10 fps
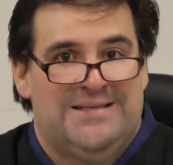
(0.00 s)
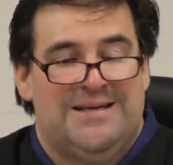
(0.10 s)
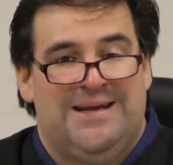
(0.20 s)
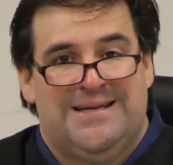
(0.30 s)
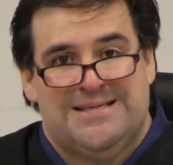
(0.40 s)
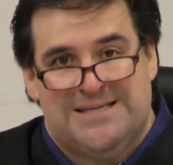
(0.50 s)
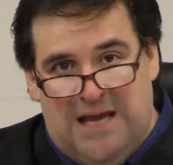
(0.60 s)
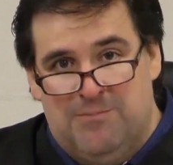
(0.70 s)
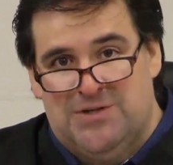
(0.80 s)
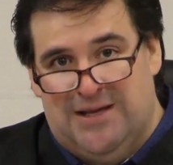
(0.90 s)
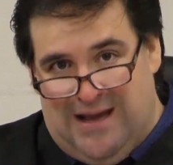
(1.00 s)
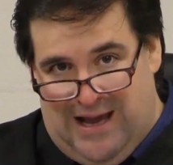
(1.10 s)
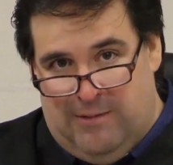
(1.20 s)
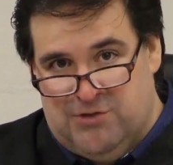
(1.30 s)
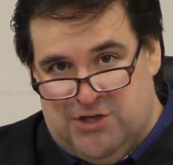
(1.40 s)
it's an exempt
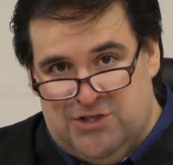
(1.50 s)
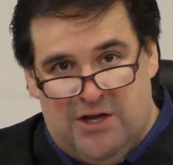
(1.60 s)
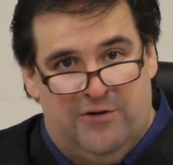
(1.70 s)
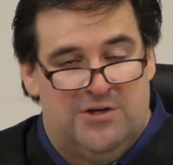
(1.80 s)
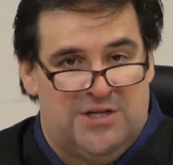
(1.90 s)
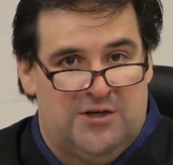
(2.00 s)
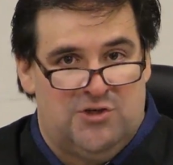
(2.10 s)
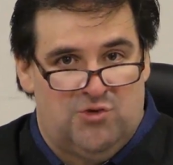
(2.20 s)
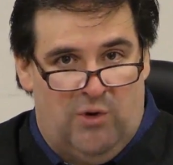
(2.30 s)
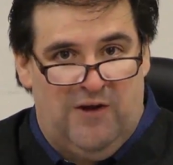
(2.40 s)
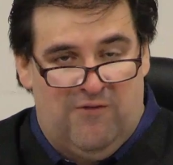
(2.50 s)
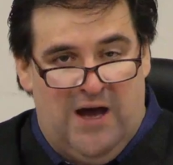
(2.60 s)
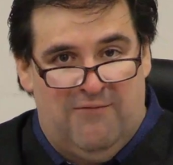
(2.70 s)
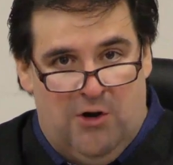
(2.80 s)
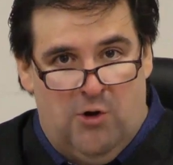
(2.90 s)
absence under Section
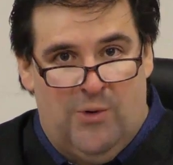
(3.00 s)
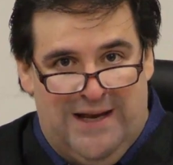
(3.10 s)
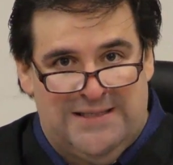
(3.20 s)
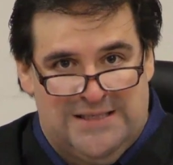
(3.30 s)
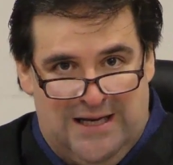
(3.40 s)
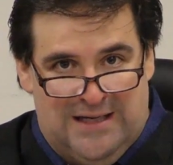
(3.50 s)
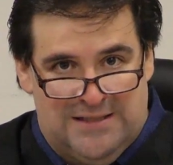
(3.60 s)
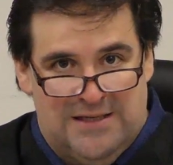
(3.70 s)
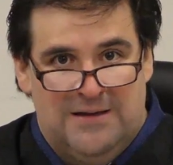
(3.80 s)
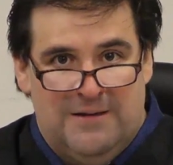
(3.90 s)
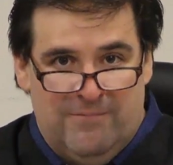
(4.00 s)
25.086.